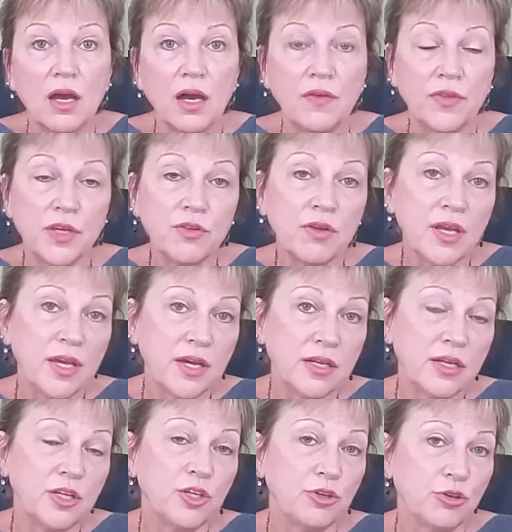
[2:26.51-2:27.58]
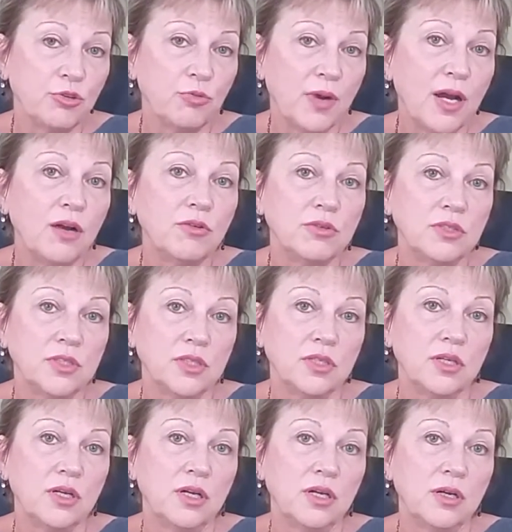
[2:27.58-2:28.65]
On the other hand, on a year-round
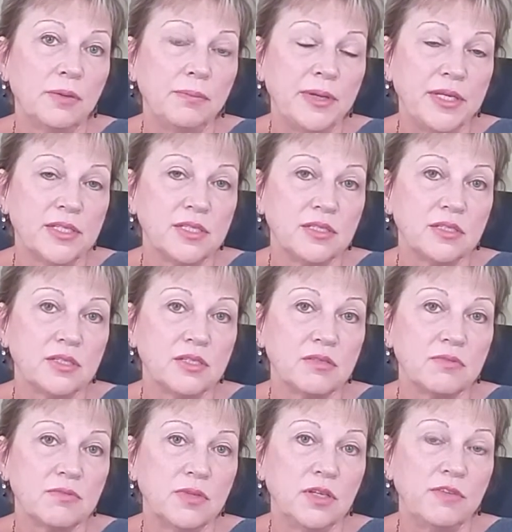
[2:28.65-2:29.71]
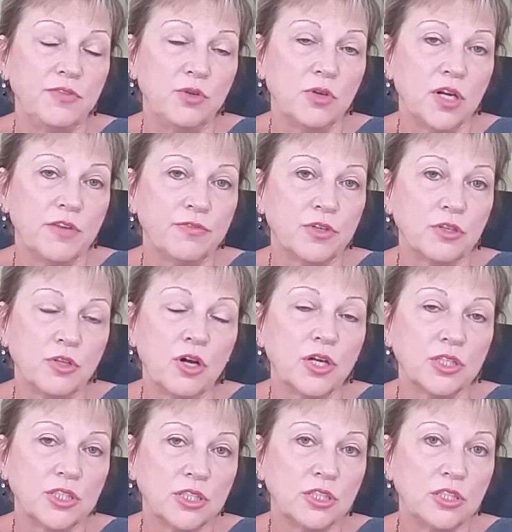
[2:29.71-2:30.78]
basis, if you offer it
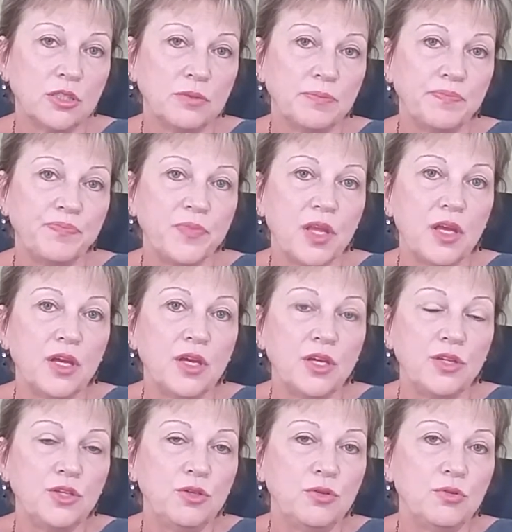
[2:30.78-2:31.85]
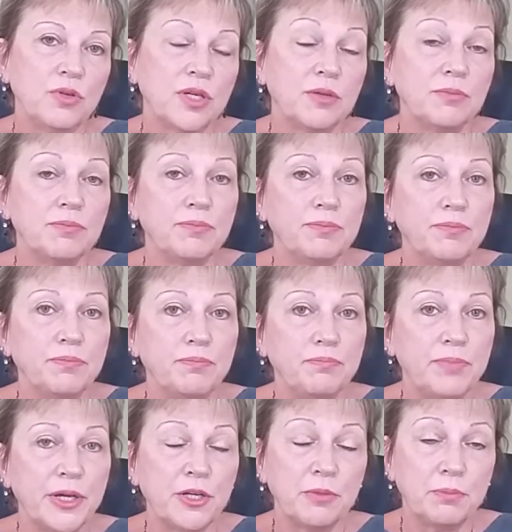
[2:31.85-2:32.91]
long-term, you can
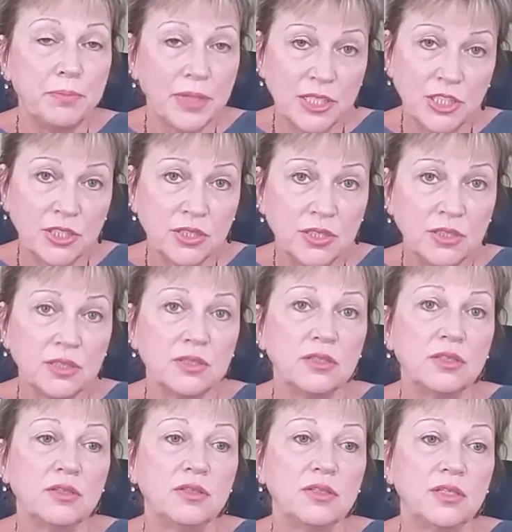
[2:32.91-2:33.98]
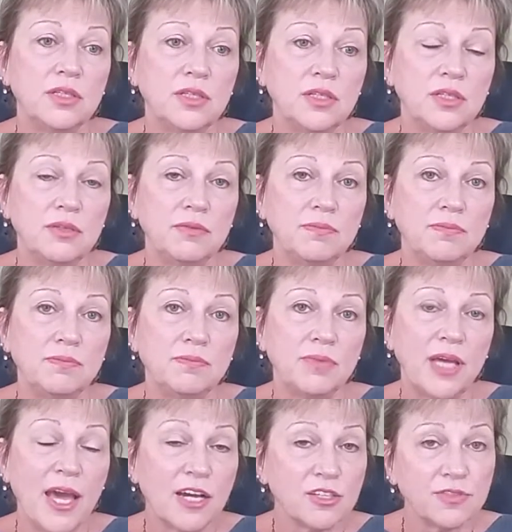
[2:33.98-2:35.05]
better budget the
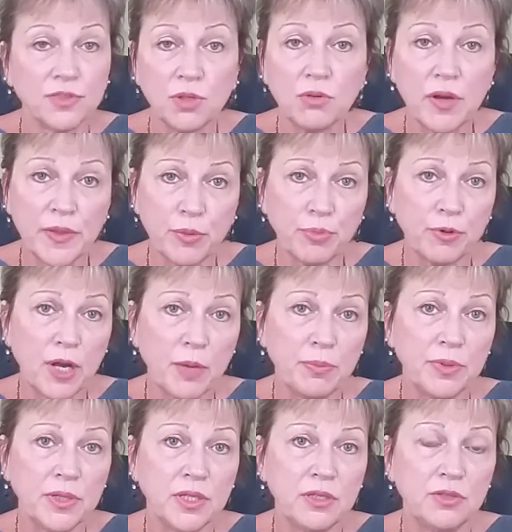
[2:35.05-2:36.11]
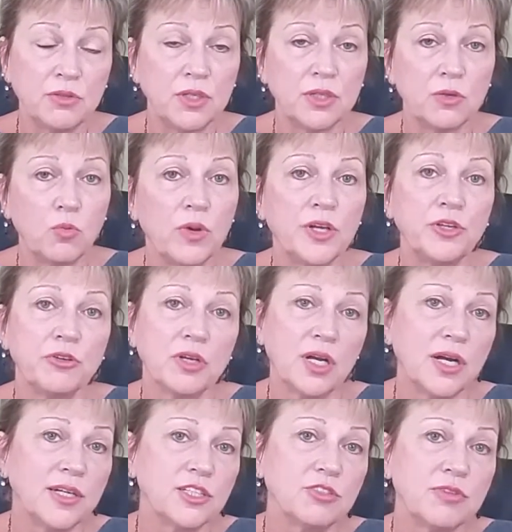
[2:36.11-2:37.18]
cash flow on the property. You get a one-year
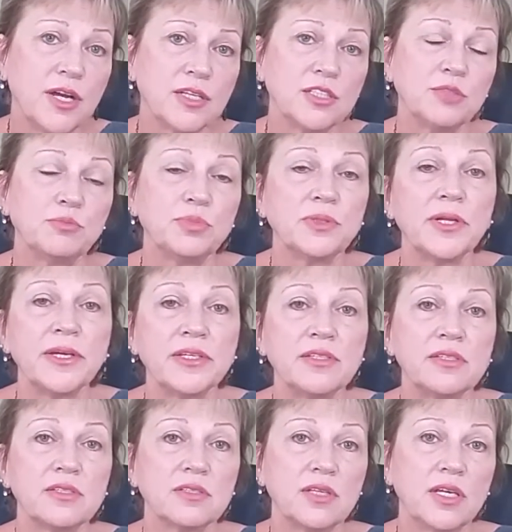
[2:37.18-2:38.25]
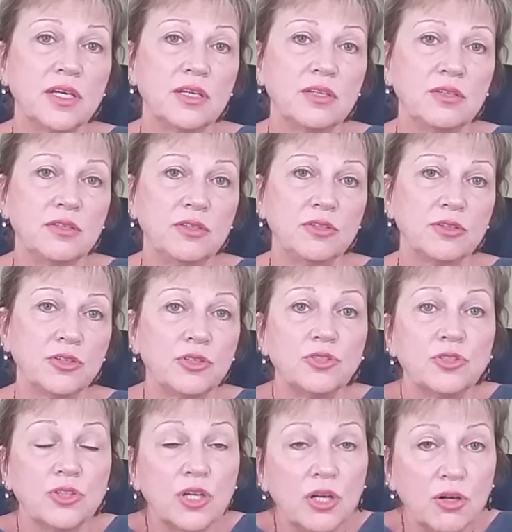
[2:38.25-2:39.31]
contract in place and you're good
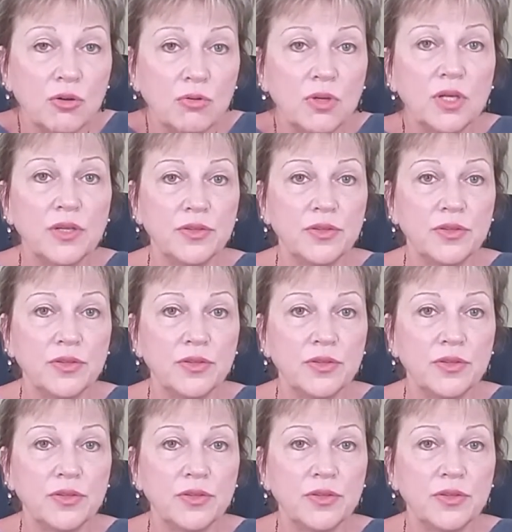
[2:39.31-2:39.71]
to go.